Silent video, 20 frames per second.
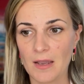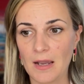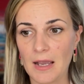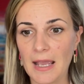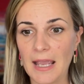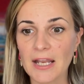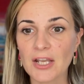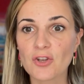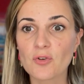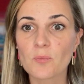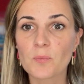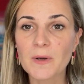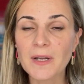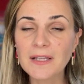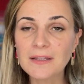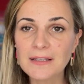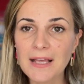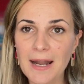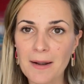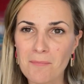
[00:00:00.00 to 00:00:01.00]
And you bring
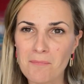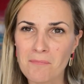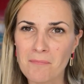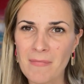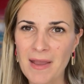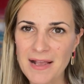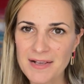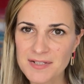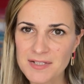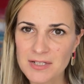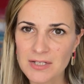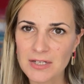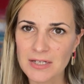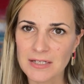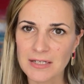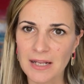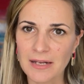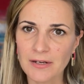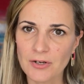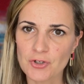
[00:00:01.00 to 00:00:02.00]
that masculine
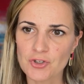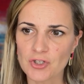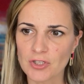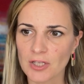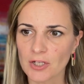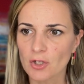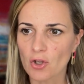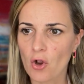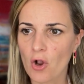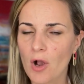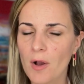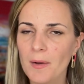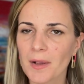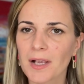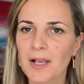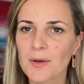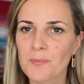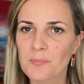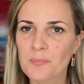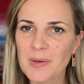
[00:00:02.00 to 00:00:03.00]
energy, that
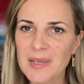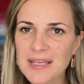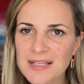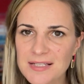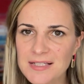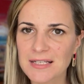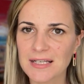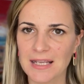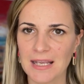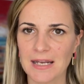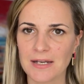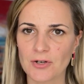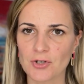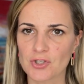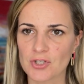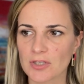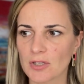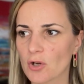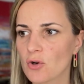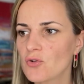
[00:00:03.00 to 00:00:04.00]
competing
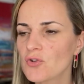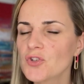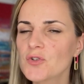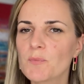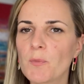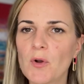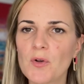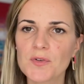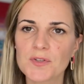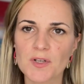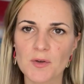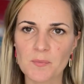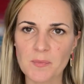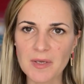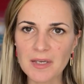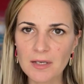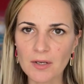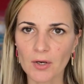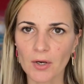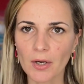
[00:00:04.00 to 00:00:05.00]
energy, that whose balls are
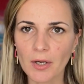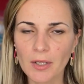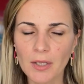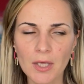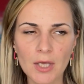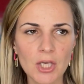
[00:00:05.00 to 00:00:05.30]
bigger,